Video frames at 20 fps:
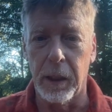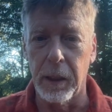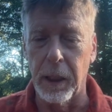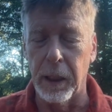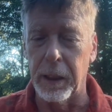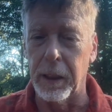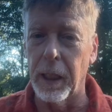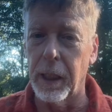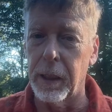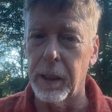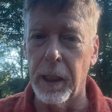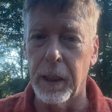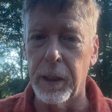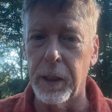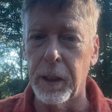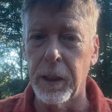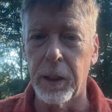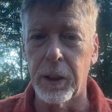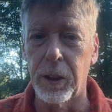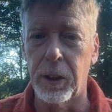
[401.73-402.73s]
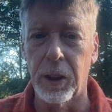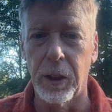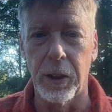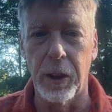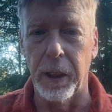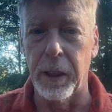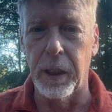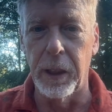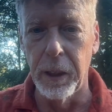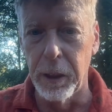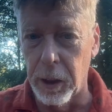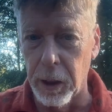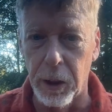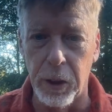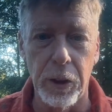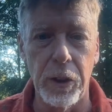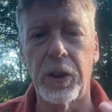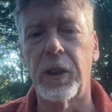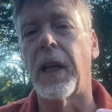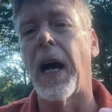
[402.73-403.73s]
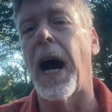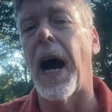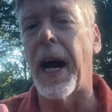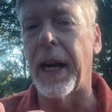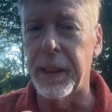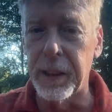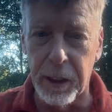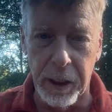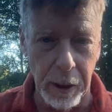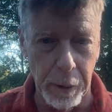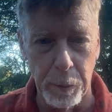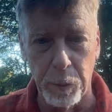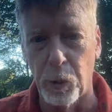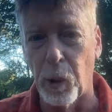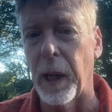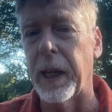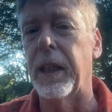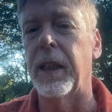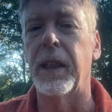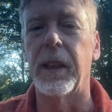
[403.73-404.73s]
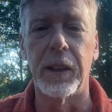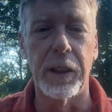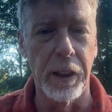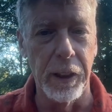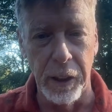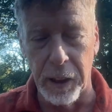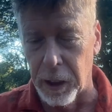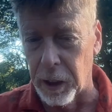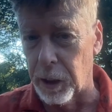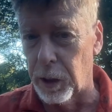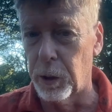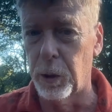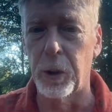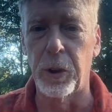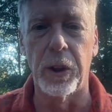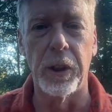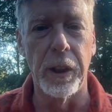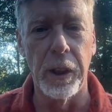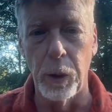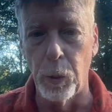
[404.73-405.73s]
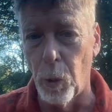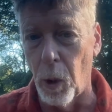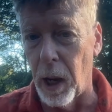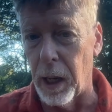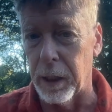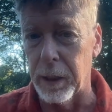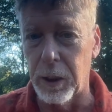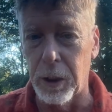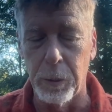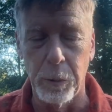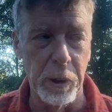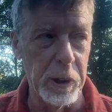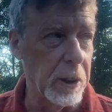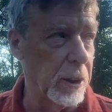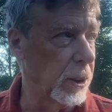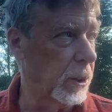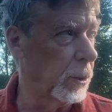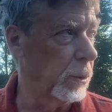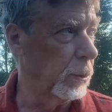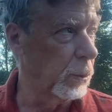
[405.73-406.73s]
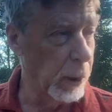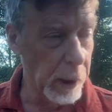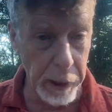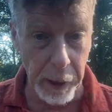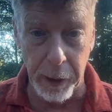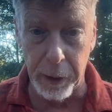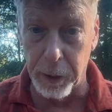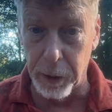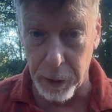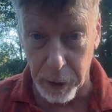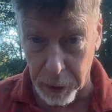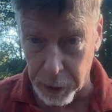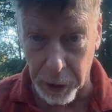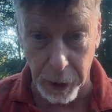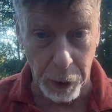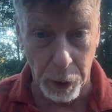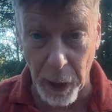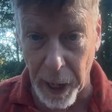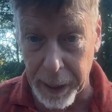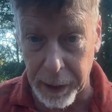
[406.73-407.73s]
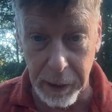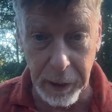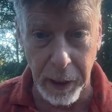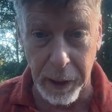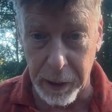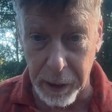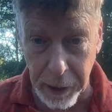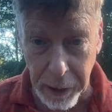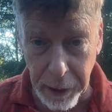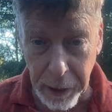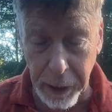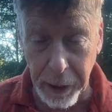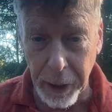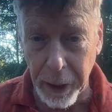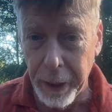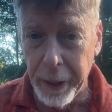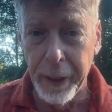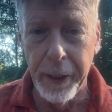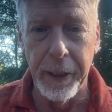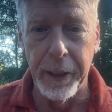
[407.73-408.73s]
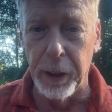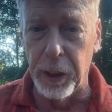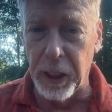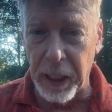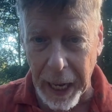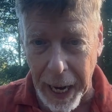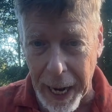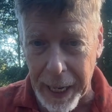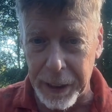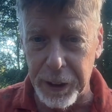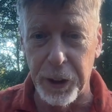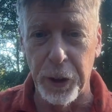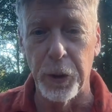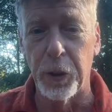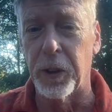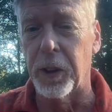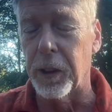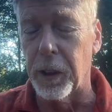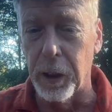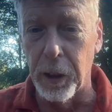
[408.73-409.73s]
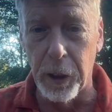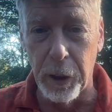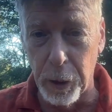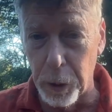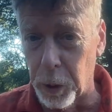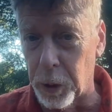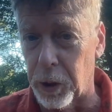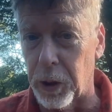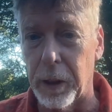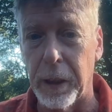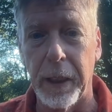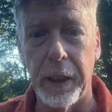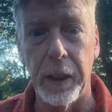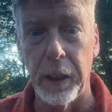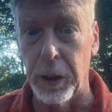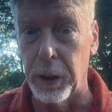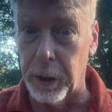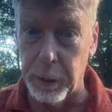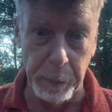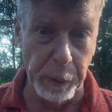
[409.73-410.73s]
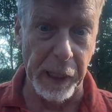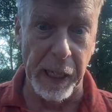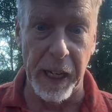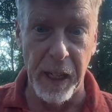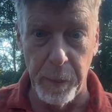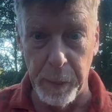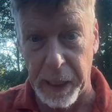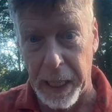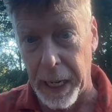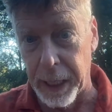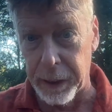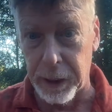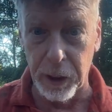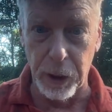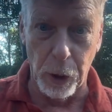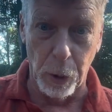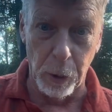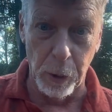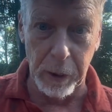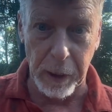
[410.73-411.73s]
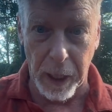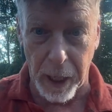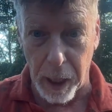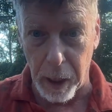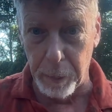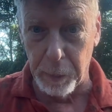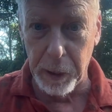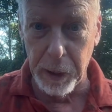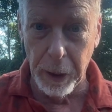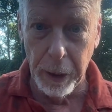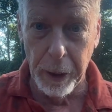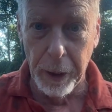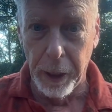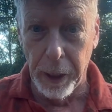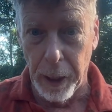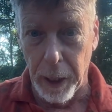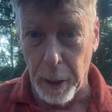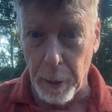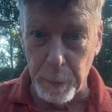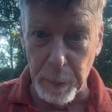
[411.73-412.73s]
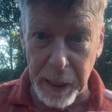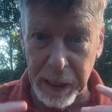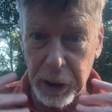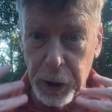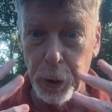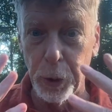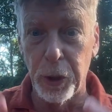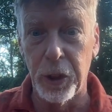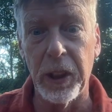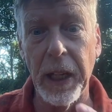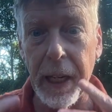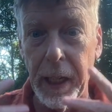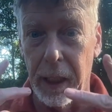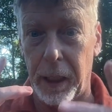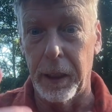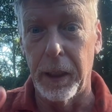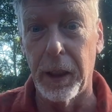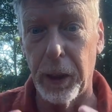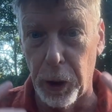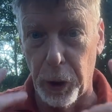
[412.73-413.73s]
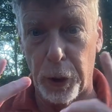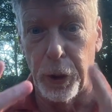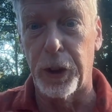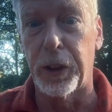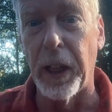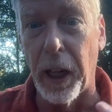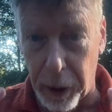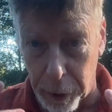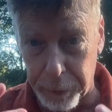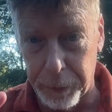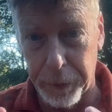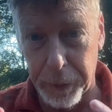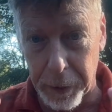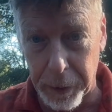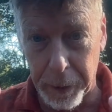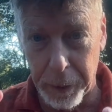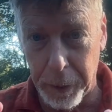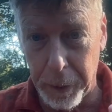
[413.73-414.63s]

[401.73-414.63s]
Like that. This is just like he just guides him right into the conclusion he wants, which is really the Socratic technique. He guides you to the conclusion that he's been aiming at this whole time, and makes you say it yourself.